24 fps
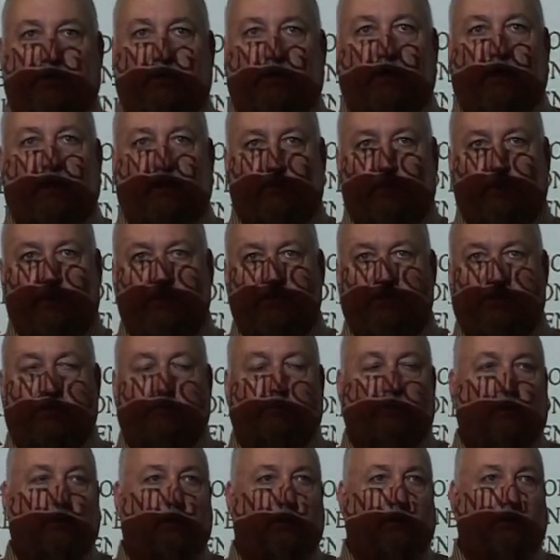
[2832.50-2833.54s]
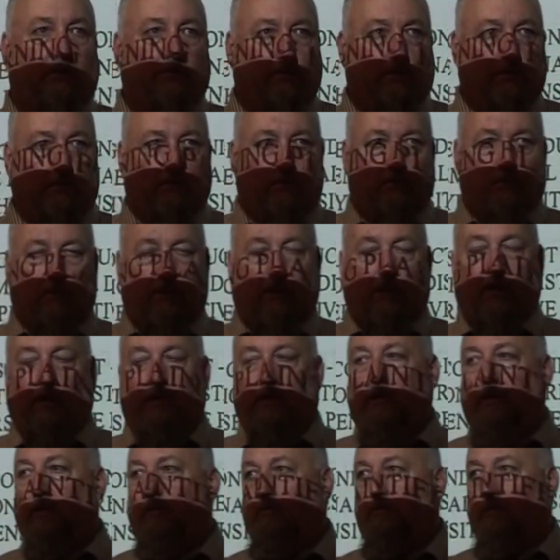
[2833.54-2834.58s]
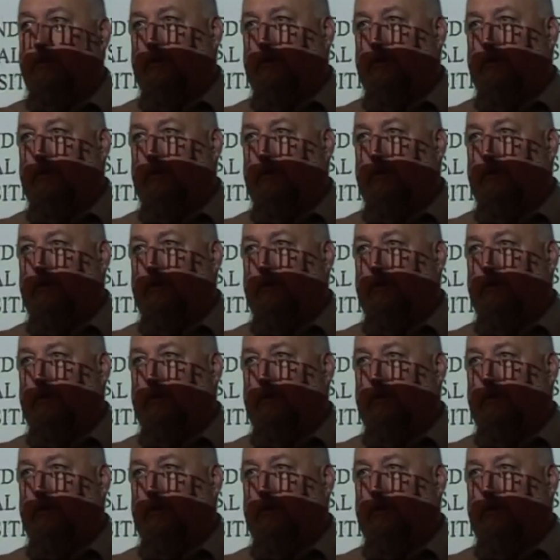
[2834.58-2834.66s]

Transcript: or unreasonable uh, in,